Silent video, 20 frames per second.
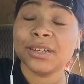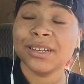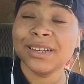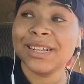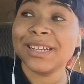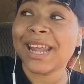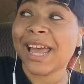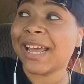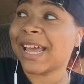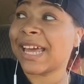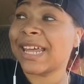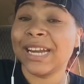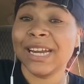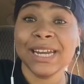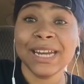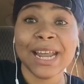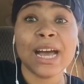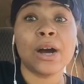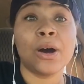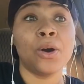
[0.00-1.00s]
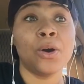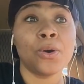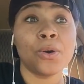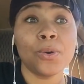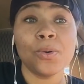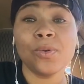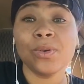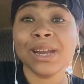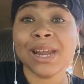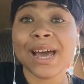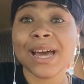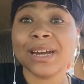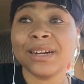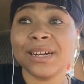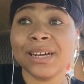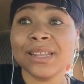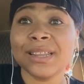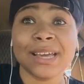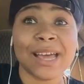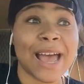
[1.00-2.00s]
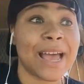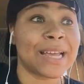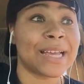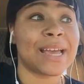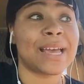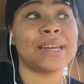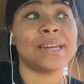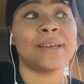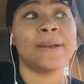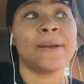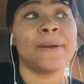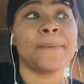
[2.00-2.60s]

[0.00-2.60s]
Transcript: And a whole lot of other. I got